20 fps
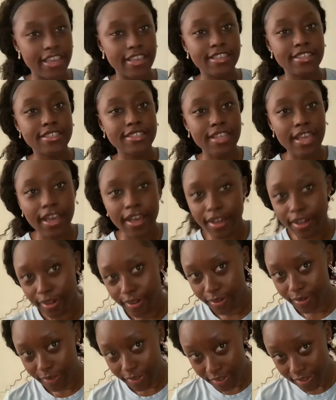
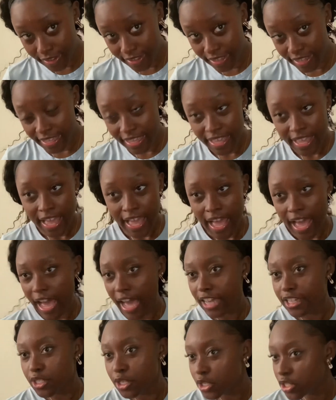so I
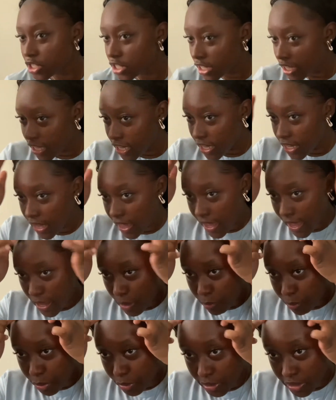usually like
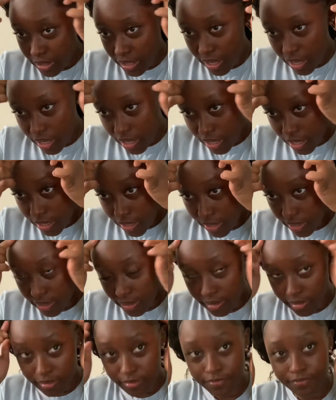put
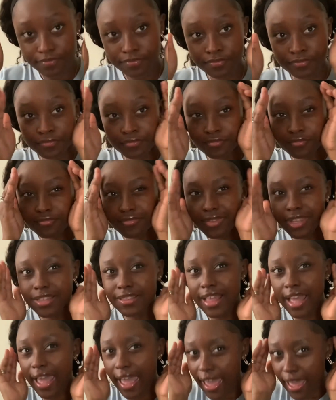the
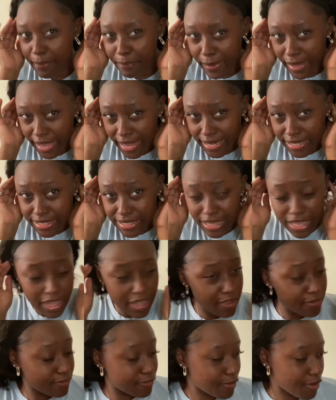headband and
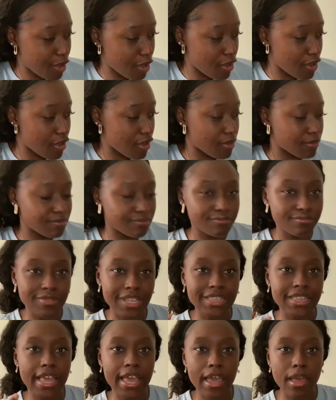stuff, not
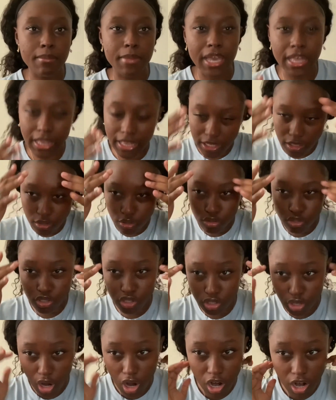the headband, like a little
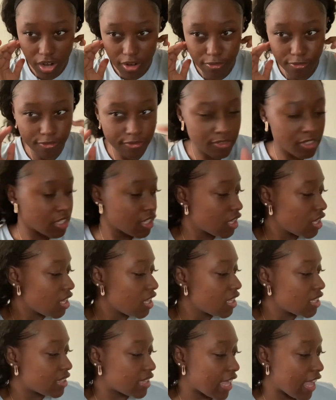scarf
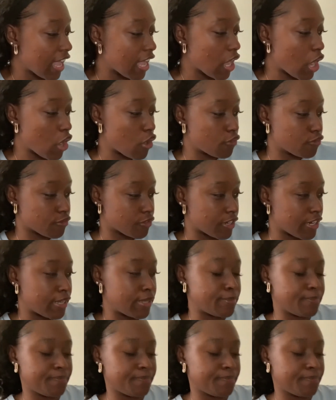thing over it.